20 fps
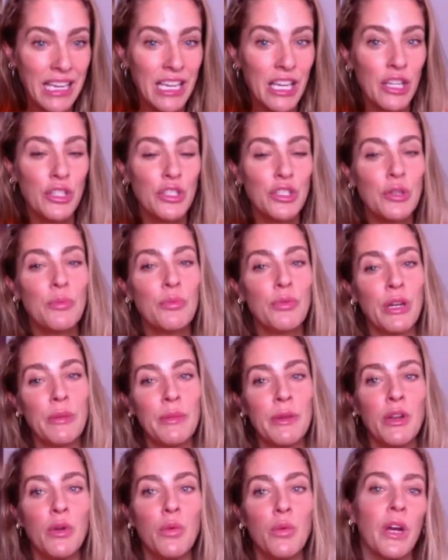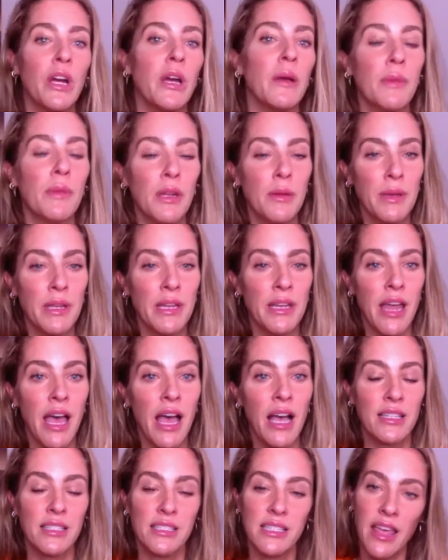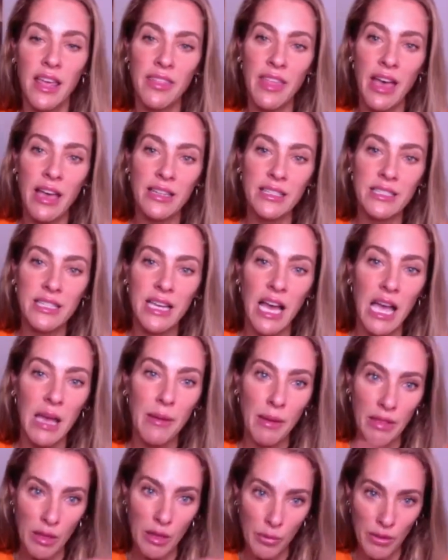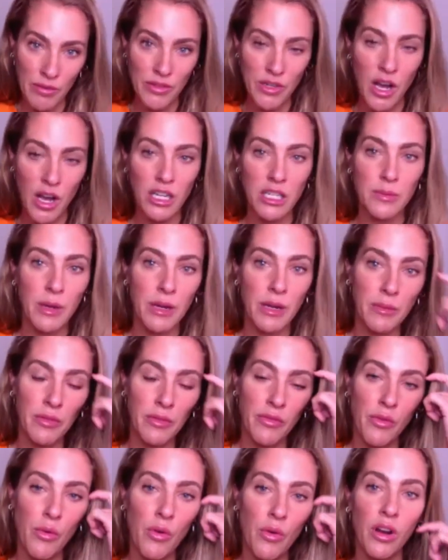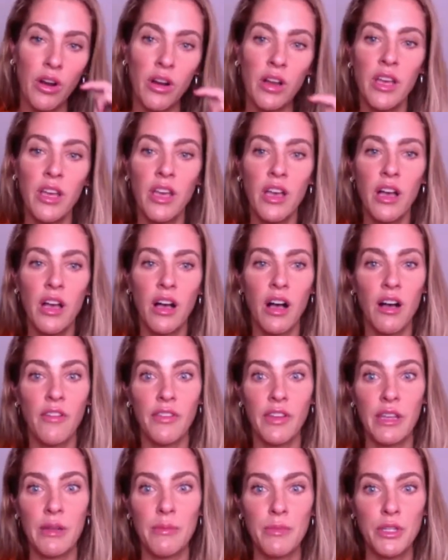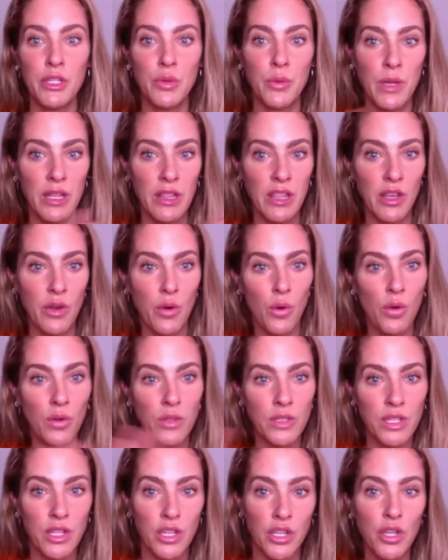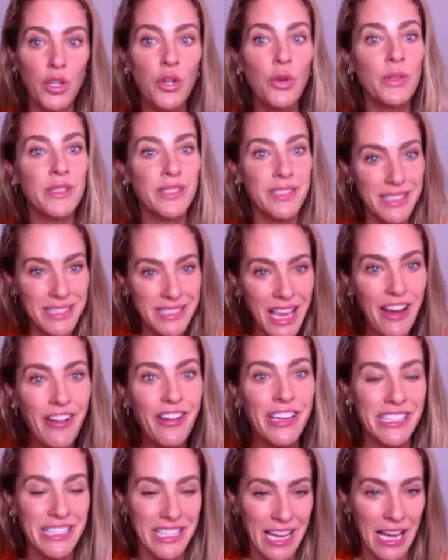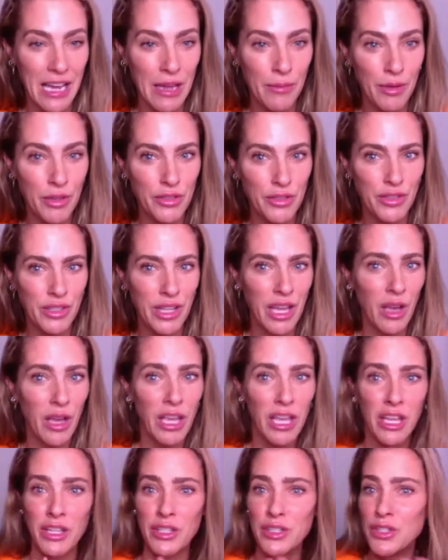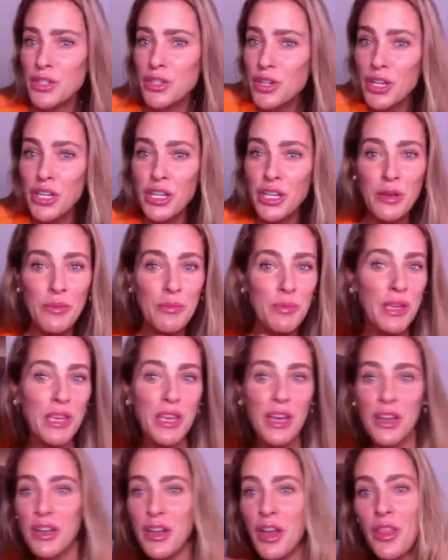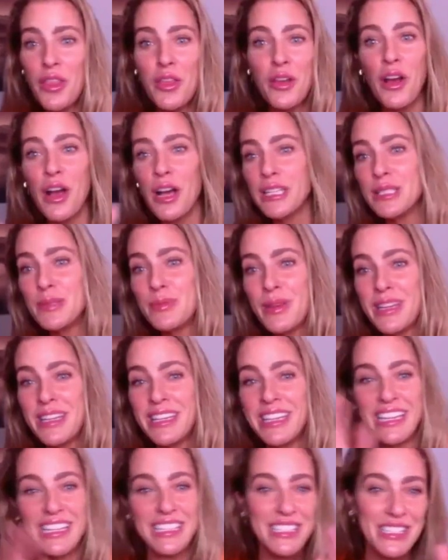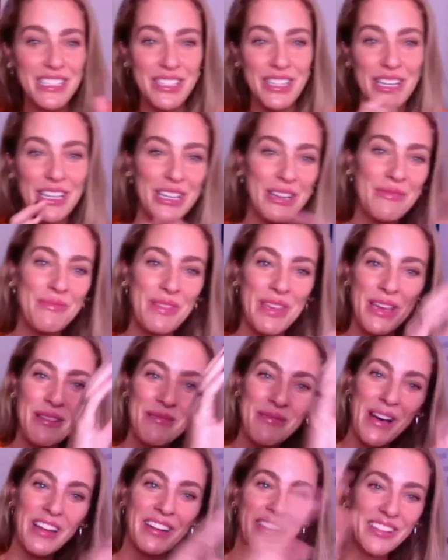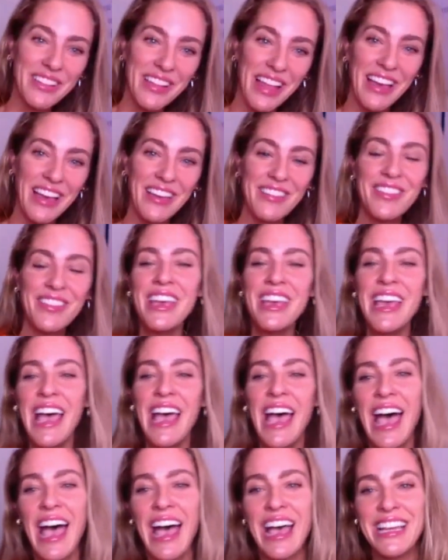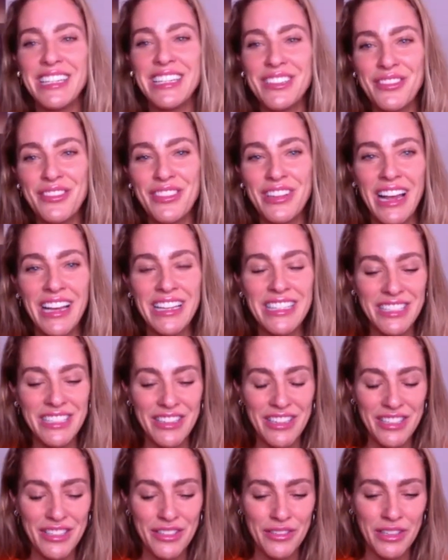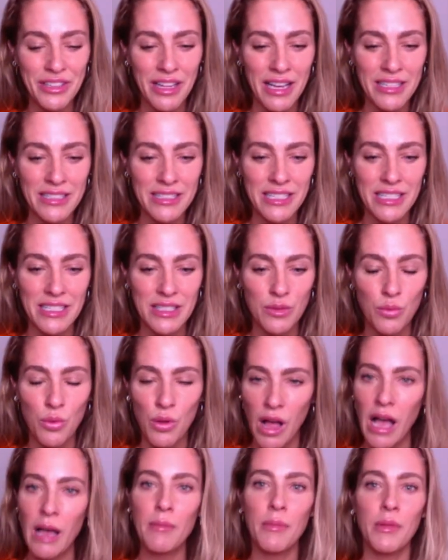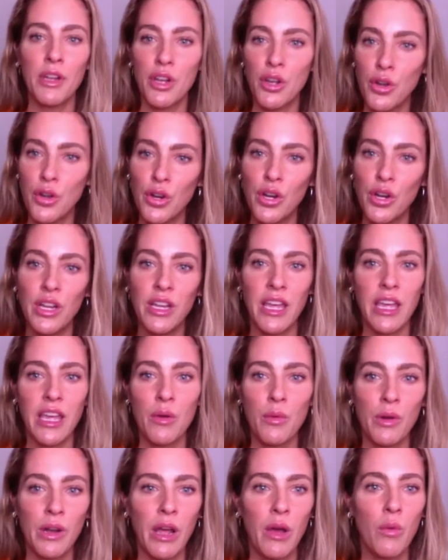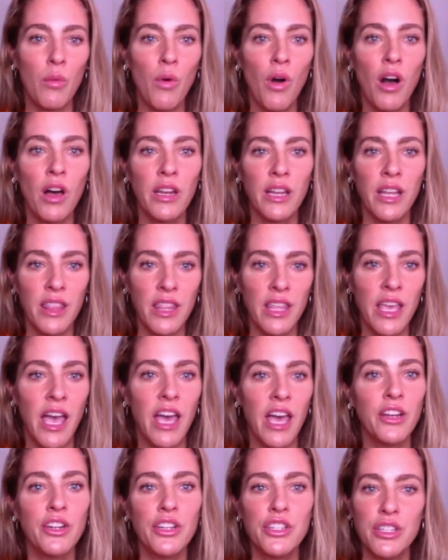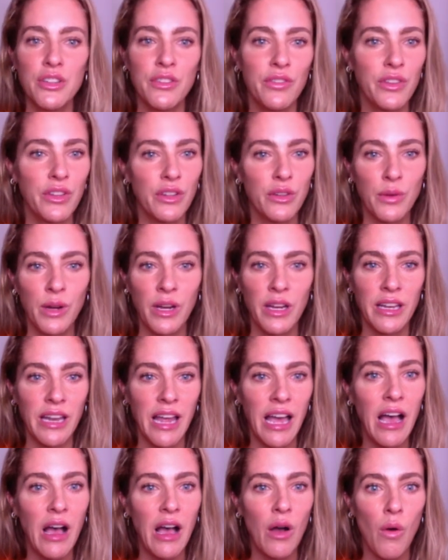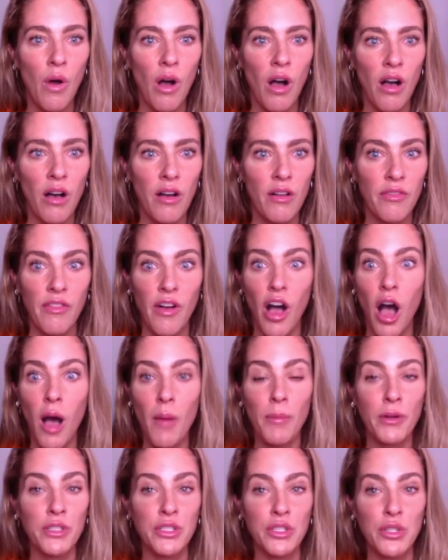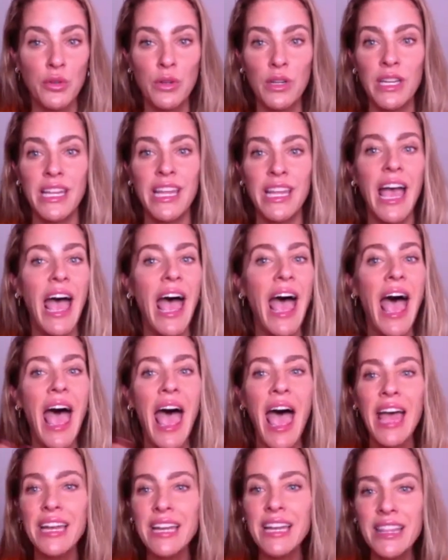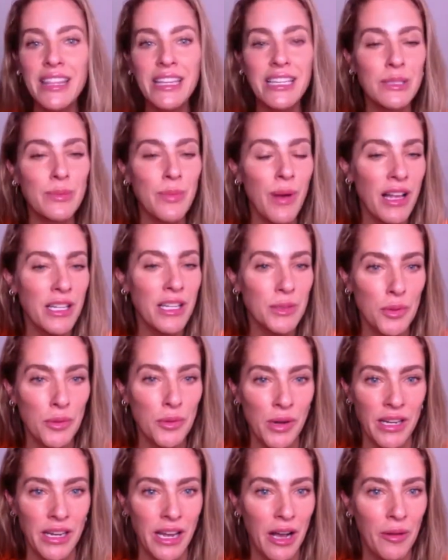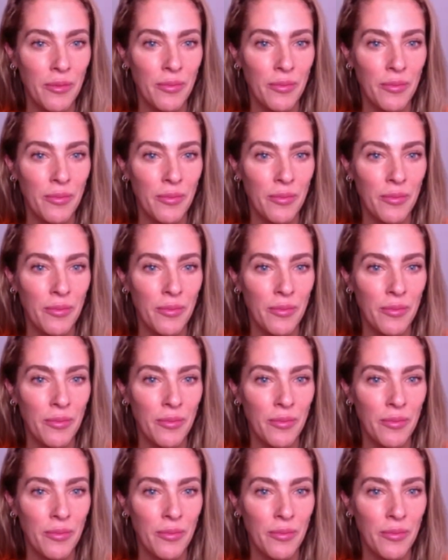to bring me to where I'm going to be next. And that time, I think we've talked about it before, of in between the old and the new is a scary time, because you're like, is there going to be another husband? Is there going to be a better life? And what I started to realize is, well, I'm going to create what I want in the energy field right now of opportunity. Anything is possible right now.